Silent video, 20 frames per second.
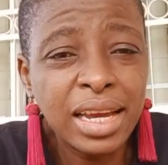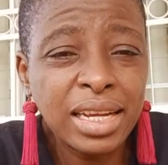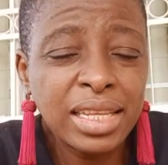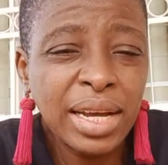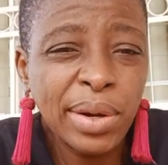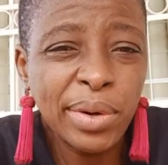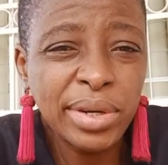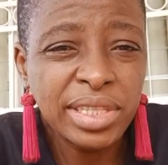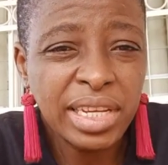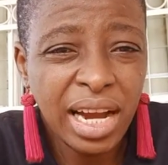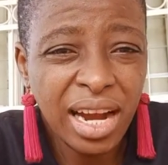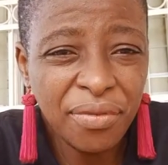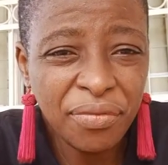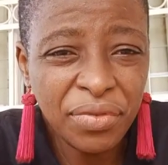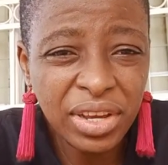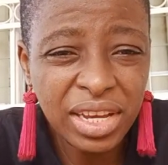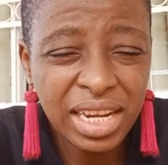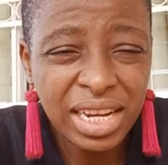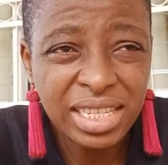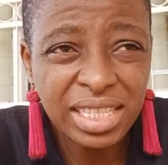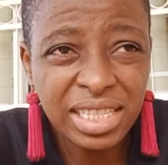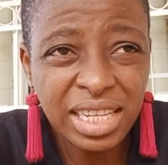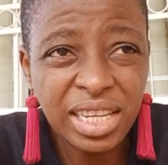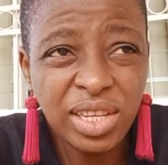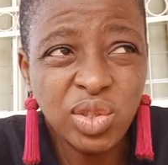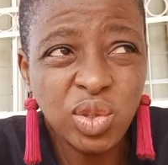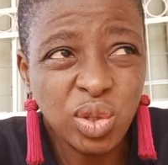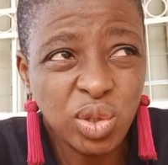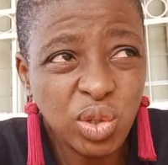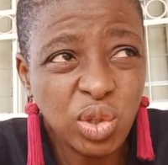that was the African thing
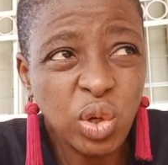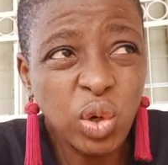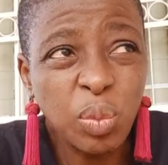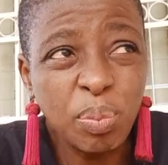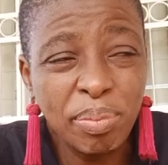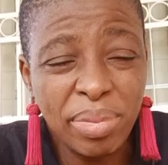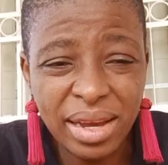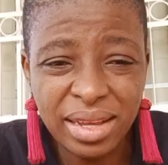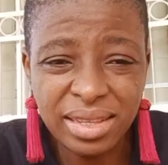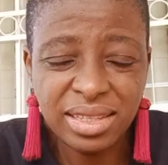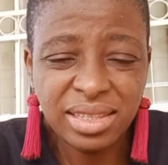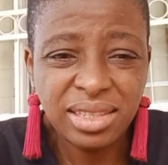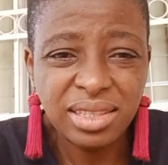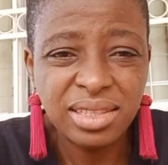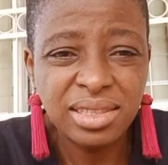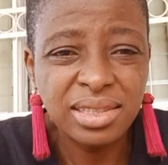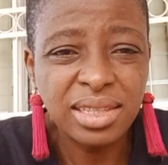to do, but